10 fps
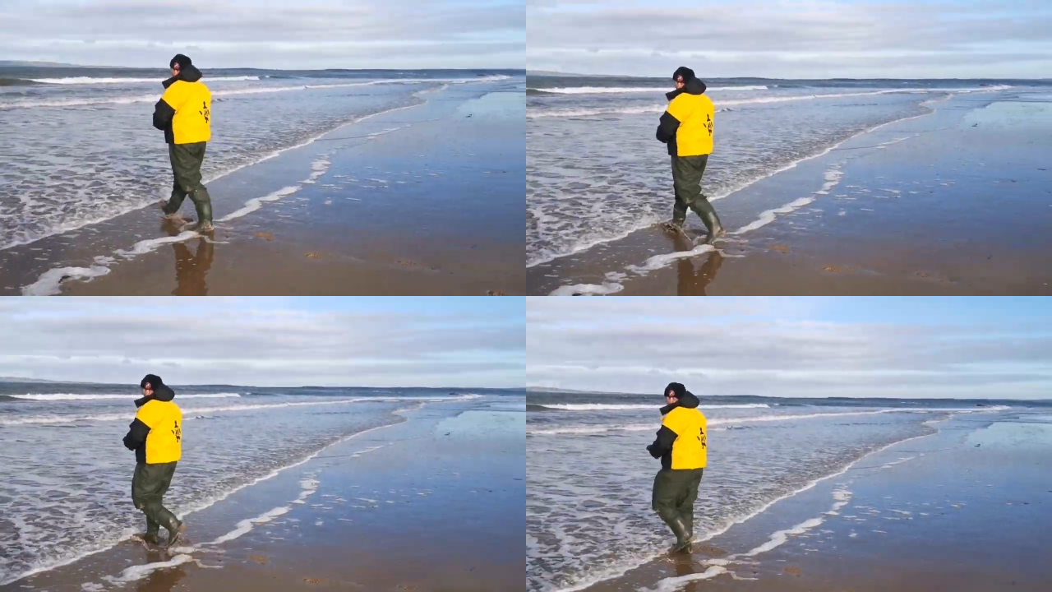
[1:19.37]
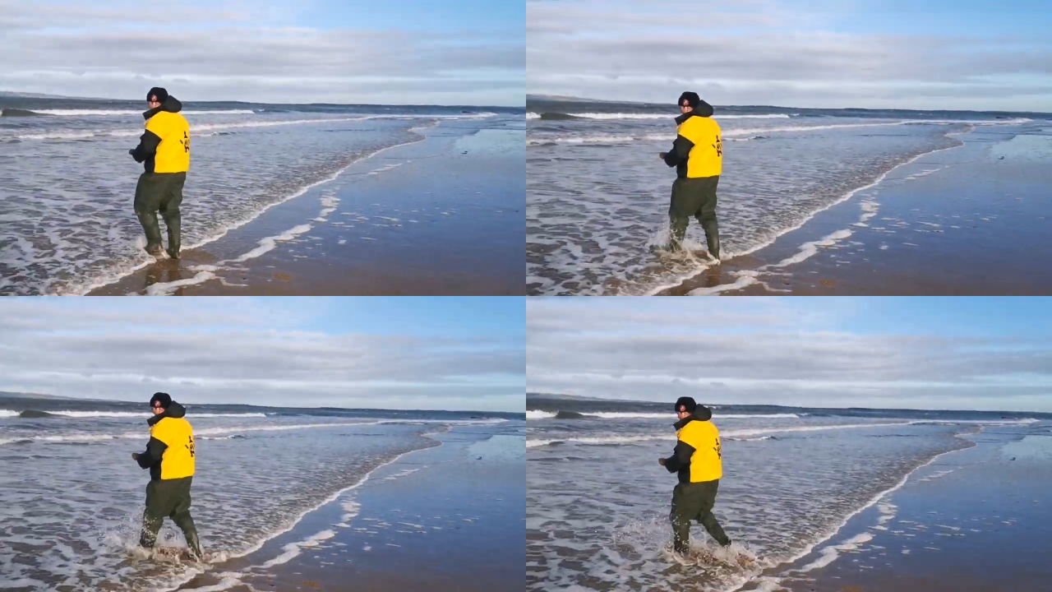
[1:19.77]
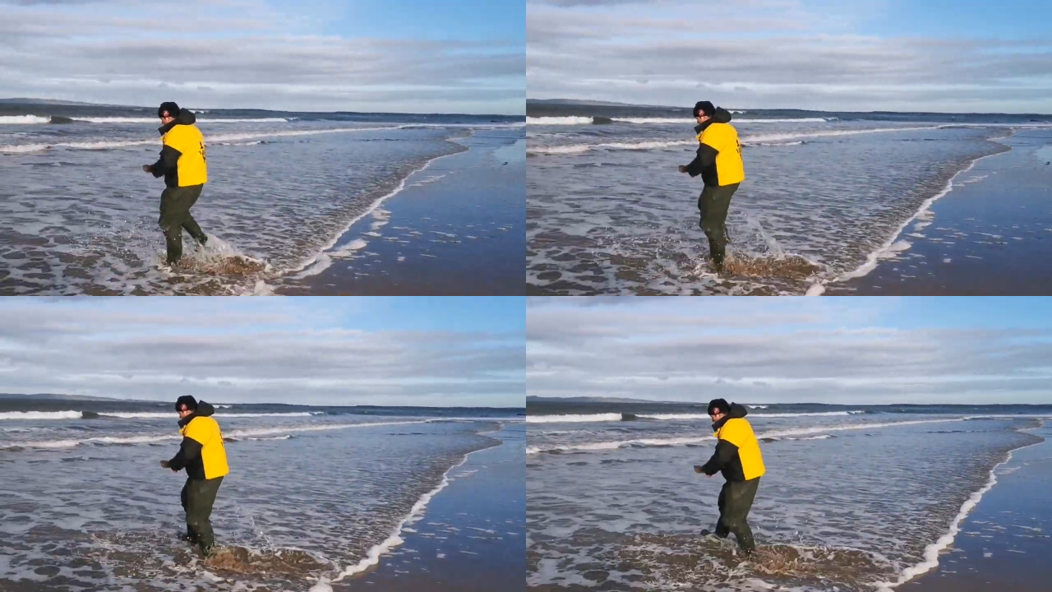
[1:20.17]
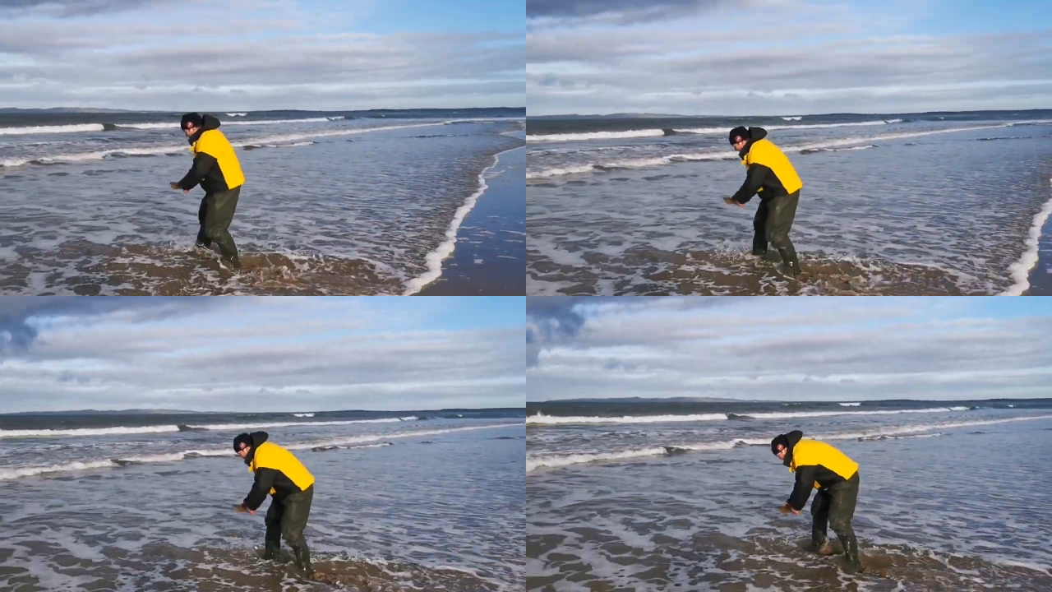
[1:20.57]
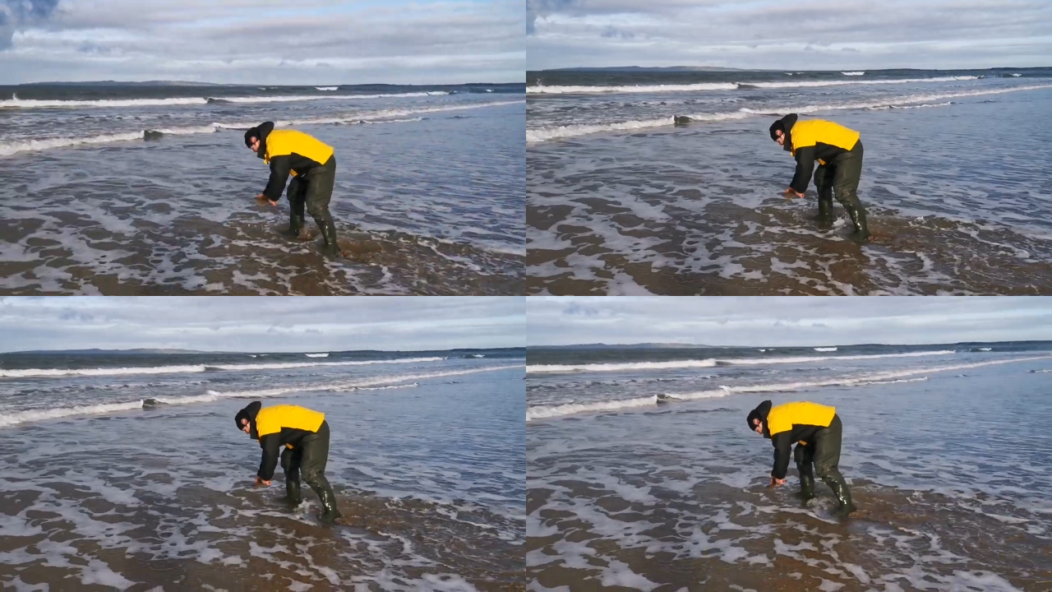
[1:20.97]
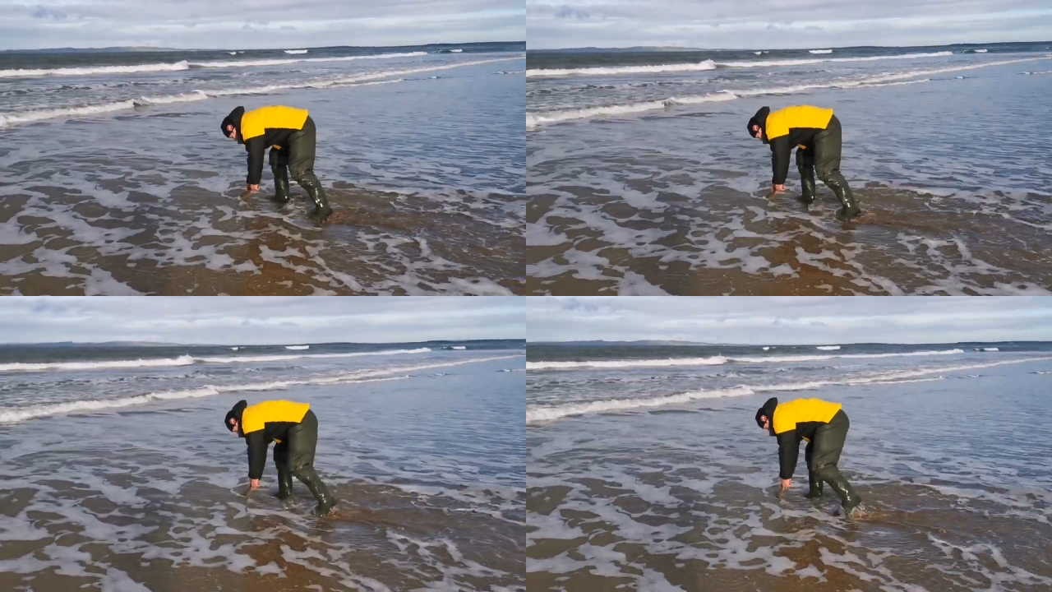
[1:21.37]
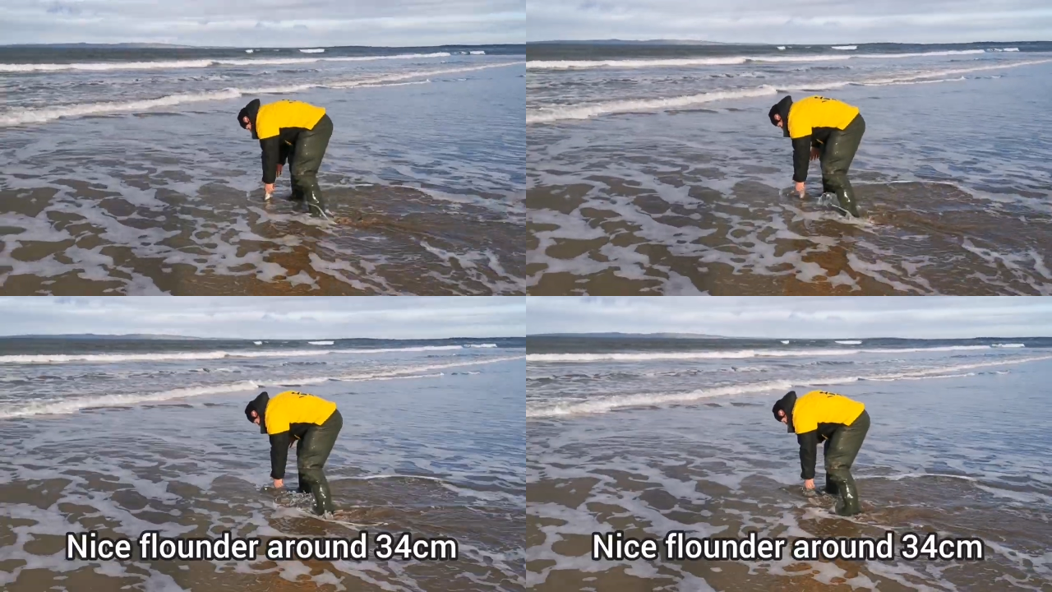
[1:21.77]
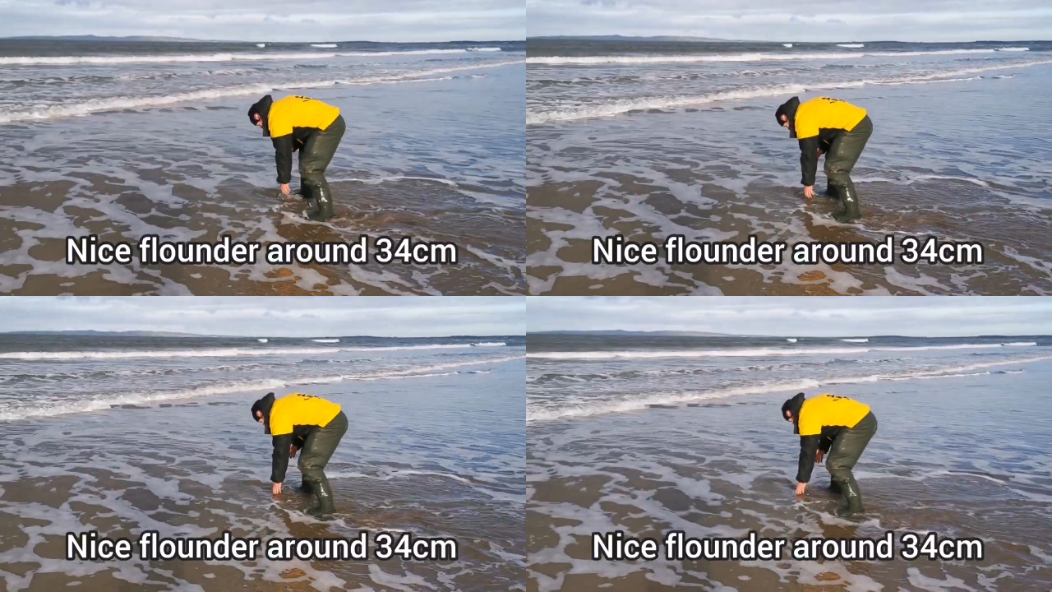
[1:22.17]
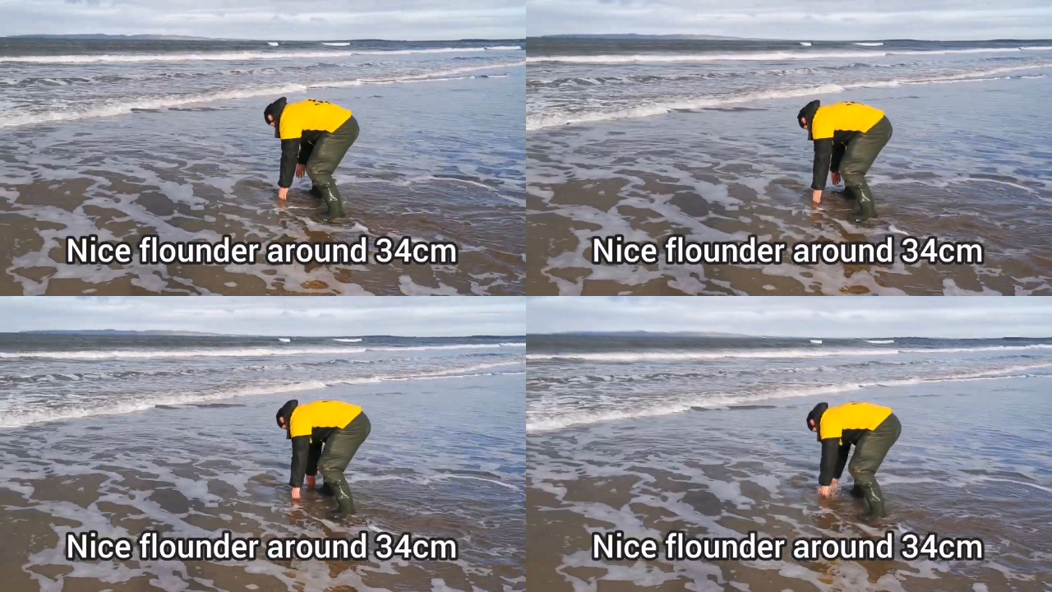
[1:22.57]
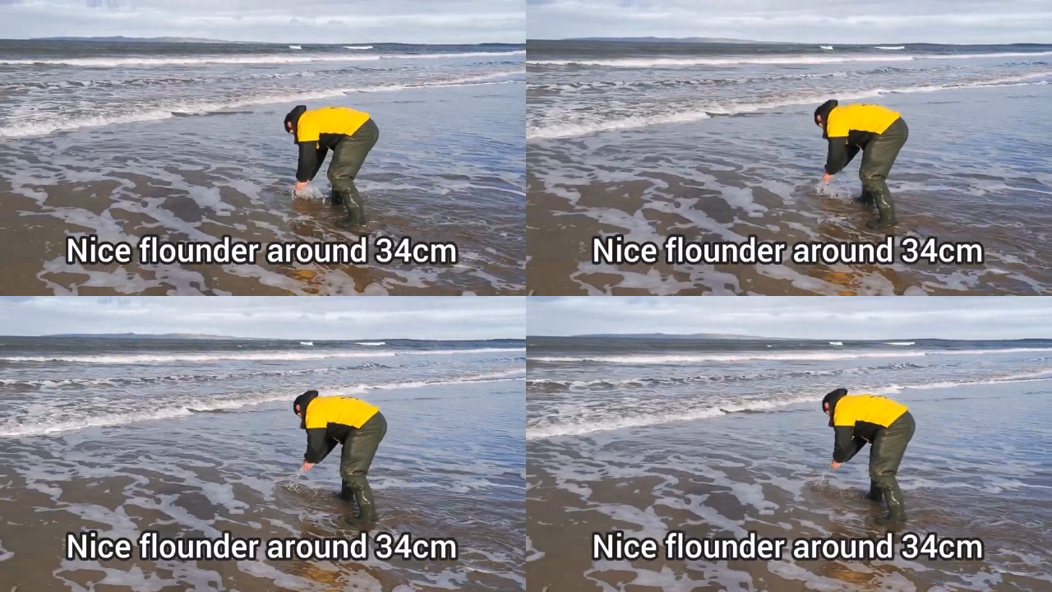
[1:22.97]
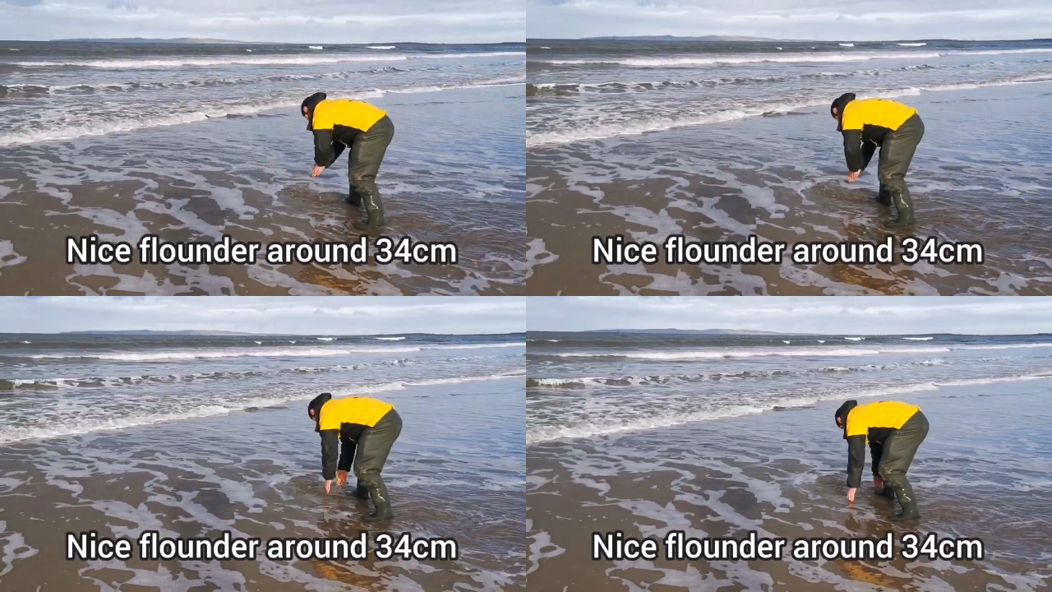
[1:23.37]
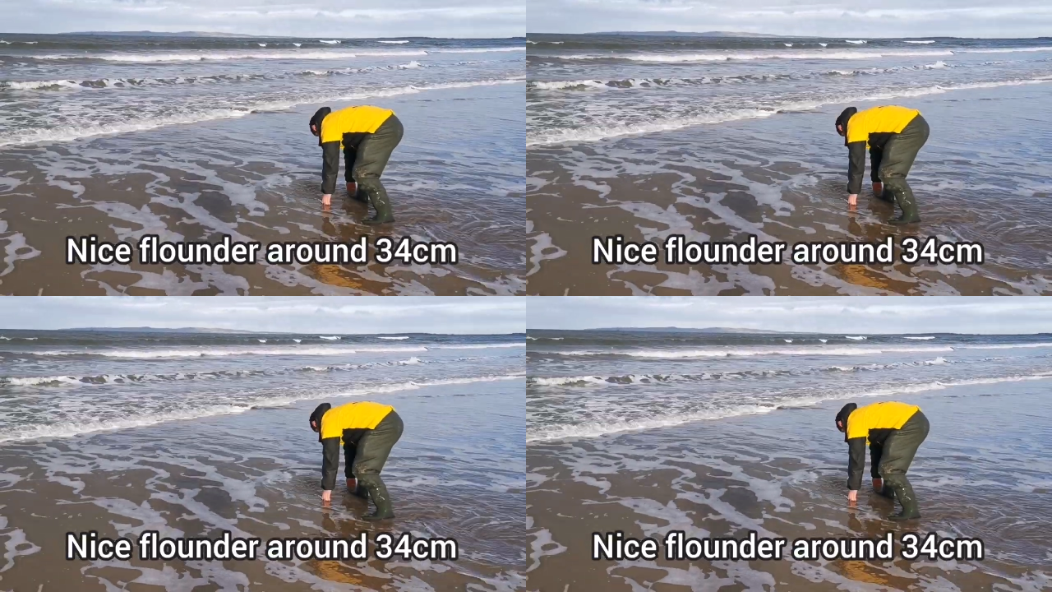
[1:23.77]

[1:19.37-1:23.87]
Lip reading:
[unreadable: no face in view]